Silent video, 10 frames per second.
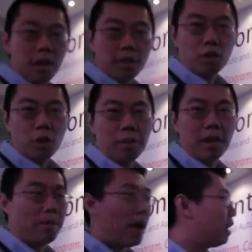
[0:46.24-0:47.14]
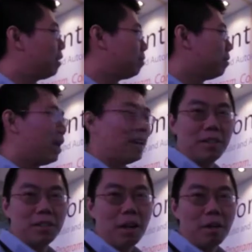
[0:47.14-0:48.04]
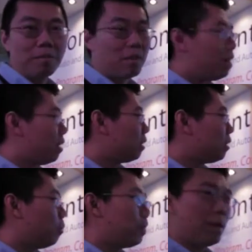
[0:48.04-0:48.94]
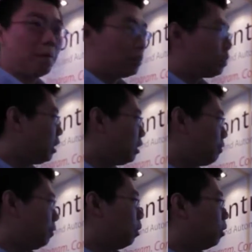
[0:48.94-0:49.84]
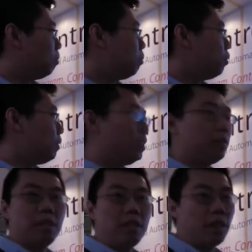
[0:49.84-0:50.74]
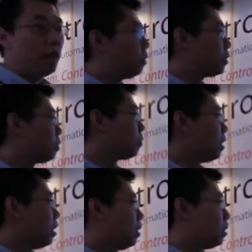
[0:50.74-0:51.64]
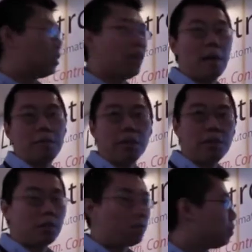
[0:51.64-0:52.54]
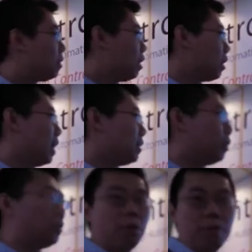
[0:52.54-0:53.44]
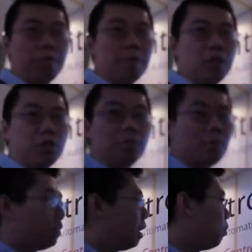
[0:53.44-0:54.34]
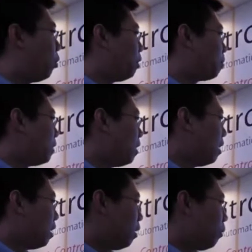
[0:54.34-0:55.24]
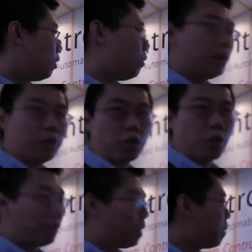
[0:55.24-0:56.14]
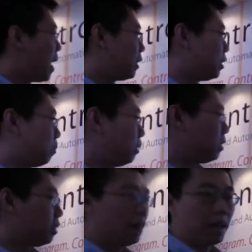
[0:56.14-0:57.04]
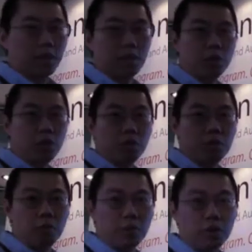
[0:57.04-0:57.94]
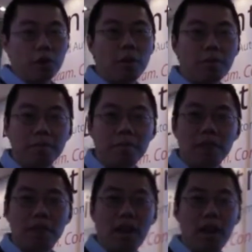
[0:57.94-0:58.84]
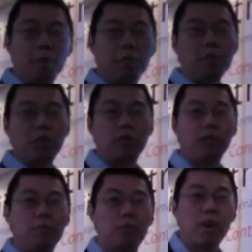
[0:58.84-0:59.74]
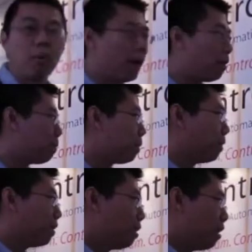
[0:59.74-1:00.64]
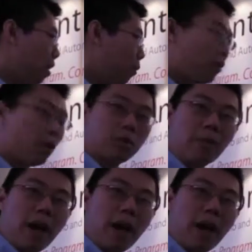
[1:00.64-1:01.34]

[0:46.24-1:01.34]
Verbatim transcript: and start playback at any time. You'll be able to see the full movie details, synopsis, cast and crew information, and more. When you're ready to start playback, simply select resume or restart, and the movie starts up right away. We also